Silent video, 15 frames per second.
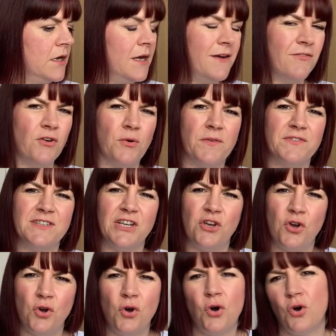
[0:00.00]
I've got to obviously
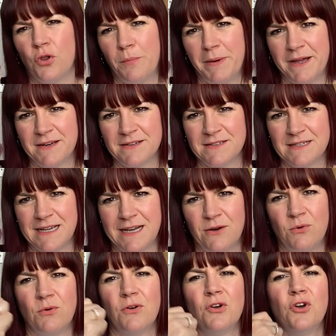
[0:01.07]
cut all the patterns
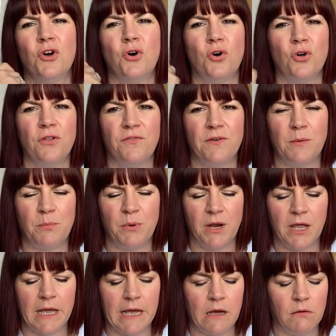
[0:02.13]
out, cut all the
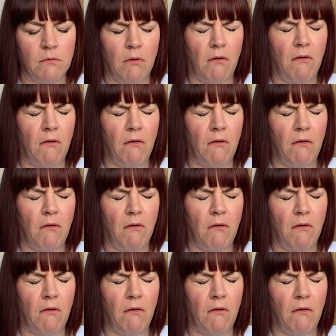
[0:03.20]
fabric out.